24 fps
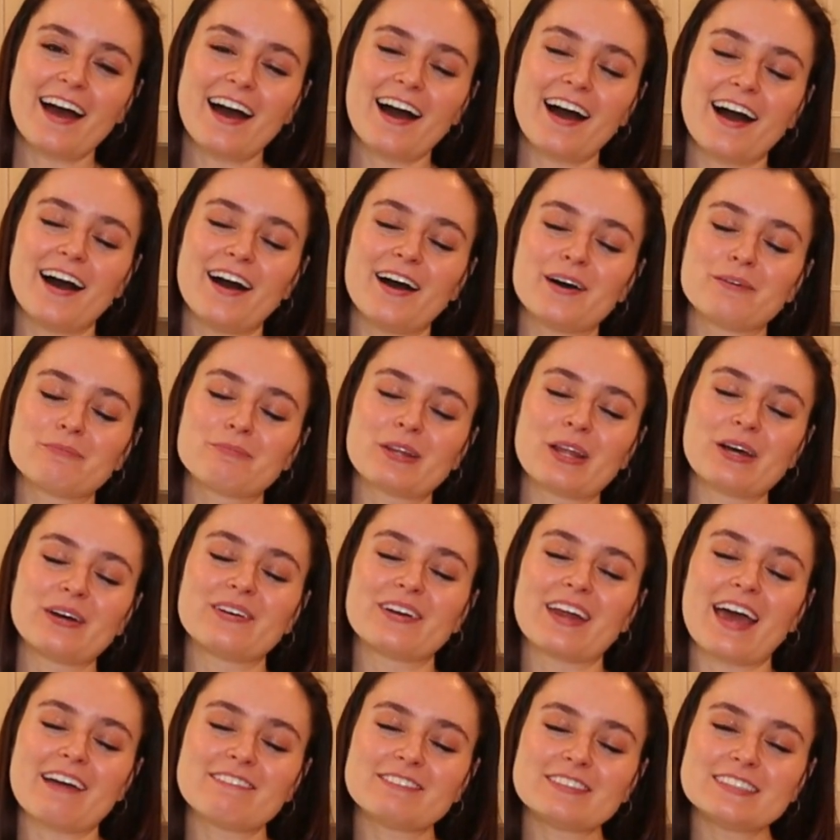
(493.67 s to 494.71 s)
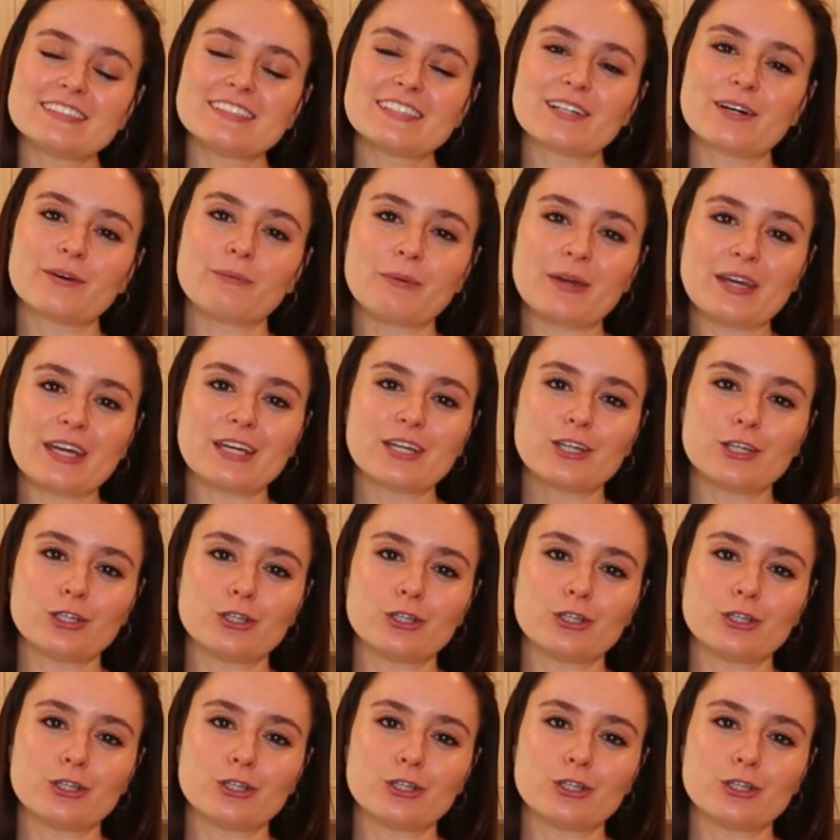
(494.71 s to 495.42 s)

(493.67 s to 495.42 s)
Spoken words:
I upload every single week,